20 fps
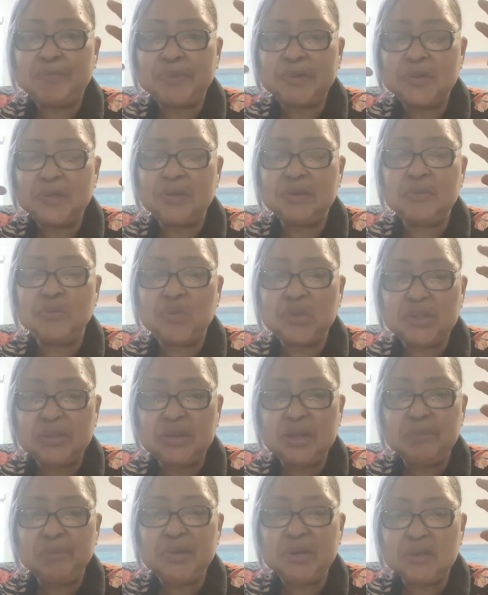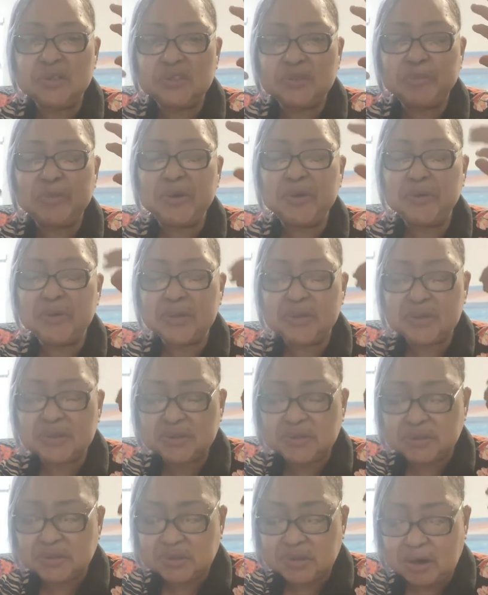to put within me the spirit of
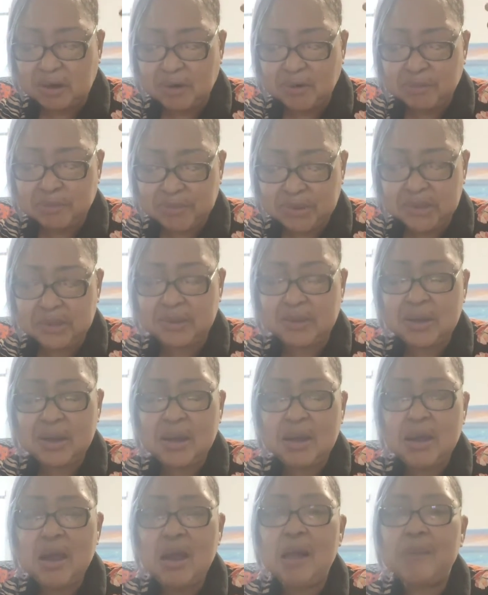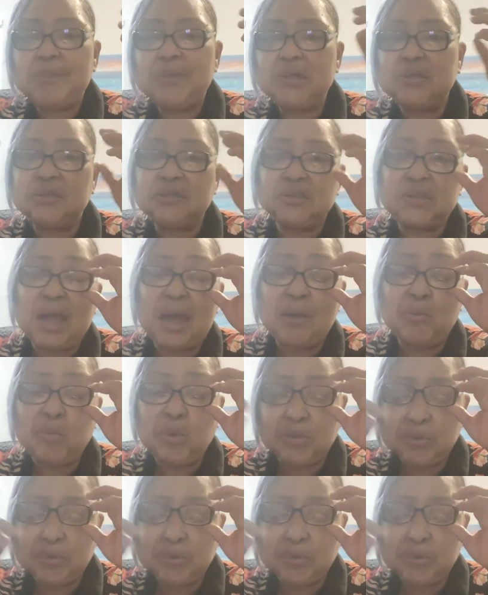discernment because I